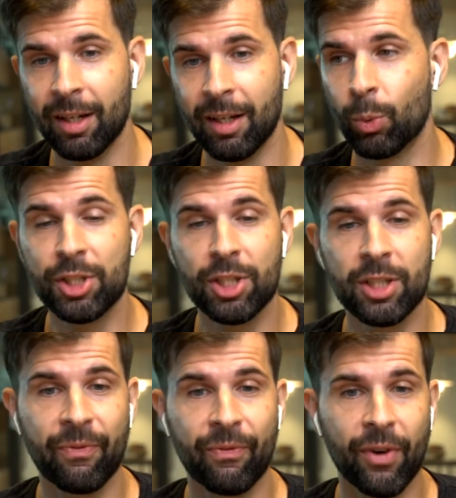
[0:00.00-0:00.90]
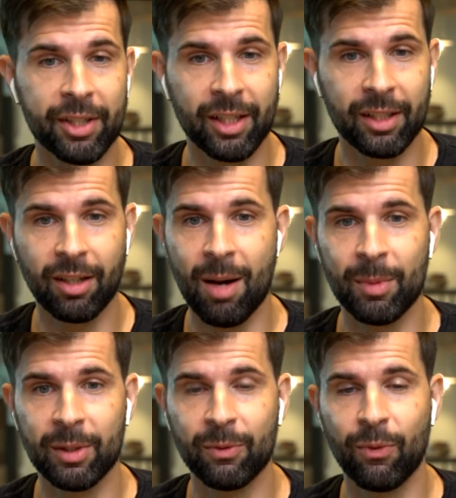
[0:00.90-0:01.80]
which is very
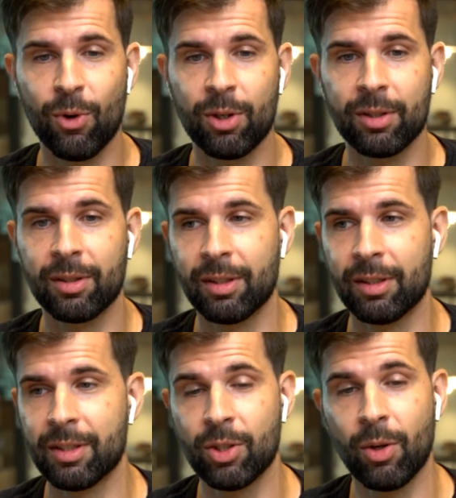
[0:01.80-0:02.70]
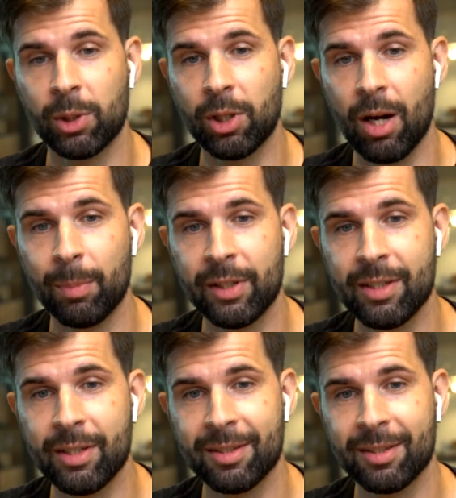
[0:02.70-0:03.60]
uncommon for software
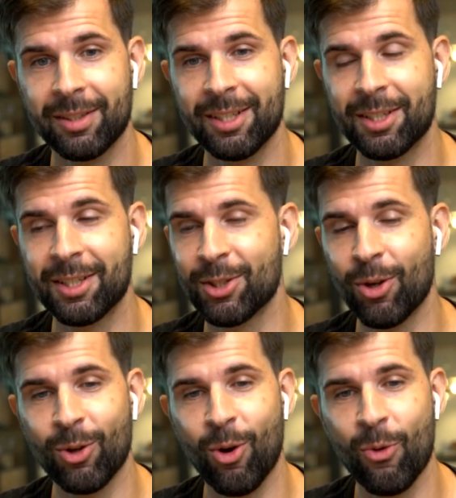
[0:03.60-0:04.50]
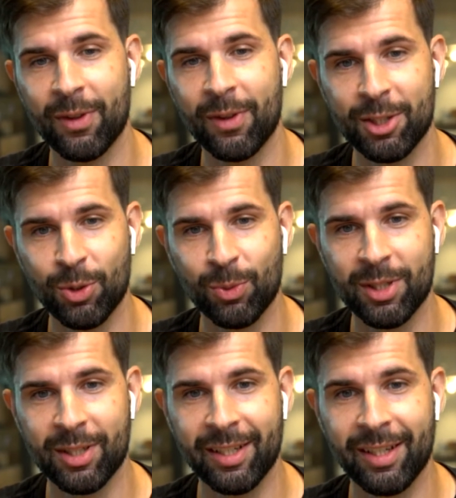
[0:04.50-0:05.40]
companies. It's not often that you would
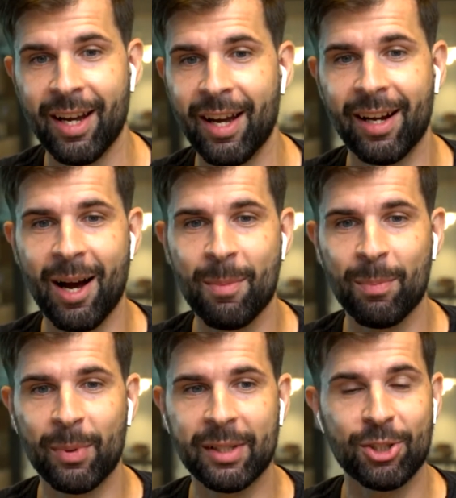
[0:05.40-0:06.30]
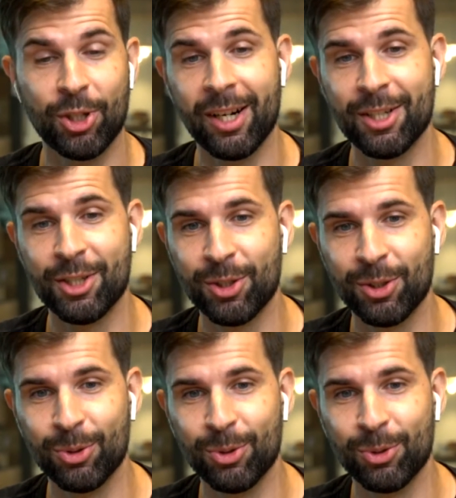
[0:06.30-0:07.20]
see a company charging
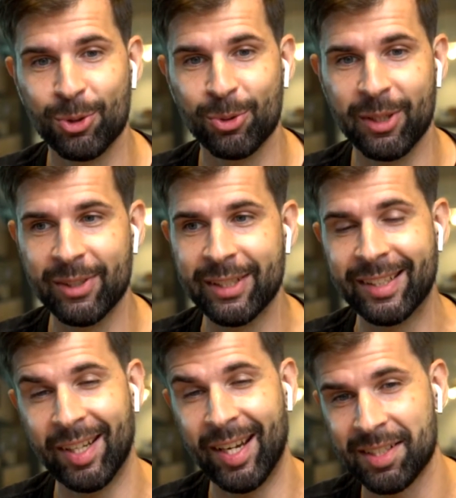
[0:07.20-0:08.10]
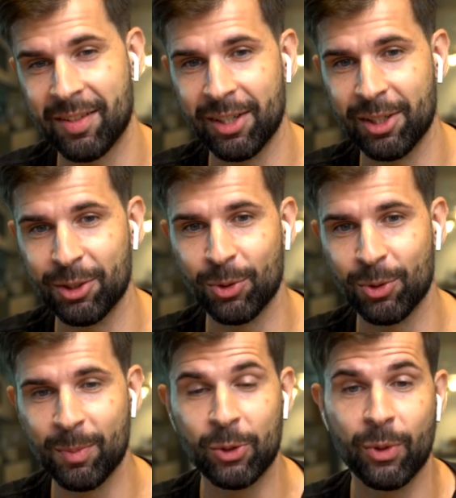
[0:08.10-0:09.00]
you to even test their
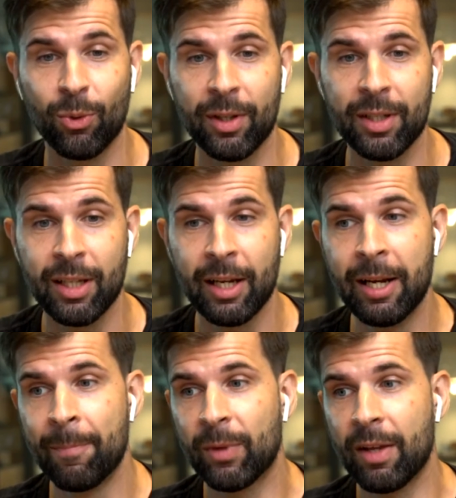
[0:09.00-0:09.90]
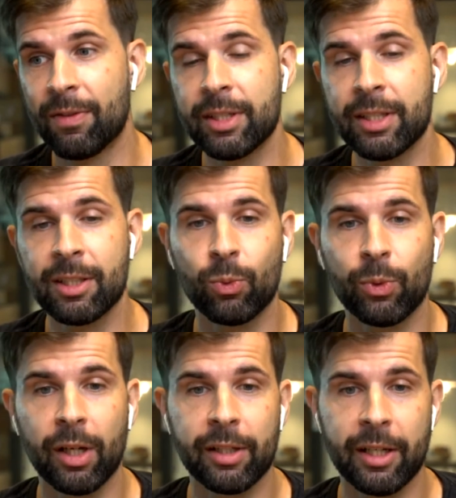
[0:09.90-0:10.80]
tool, but we do this. And the reason
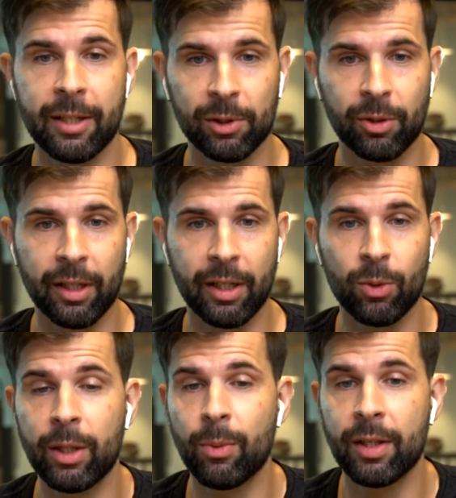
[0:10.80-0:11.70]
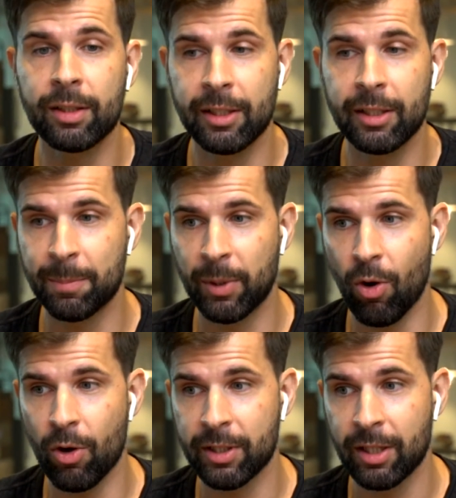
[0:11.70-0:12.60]
we are able to get away with it is
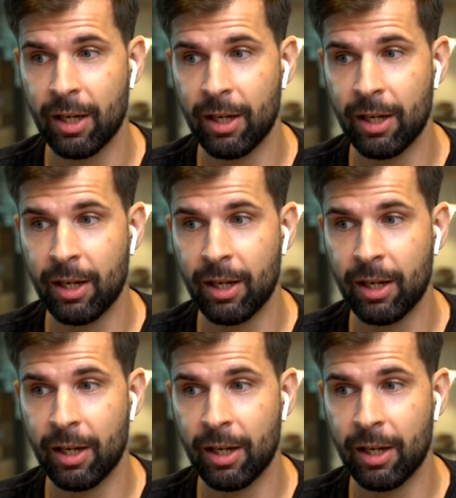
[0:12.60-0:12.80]
because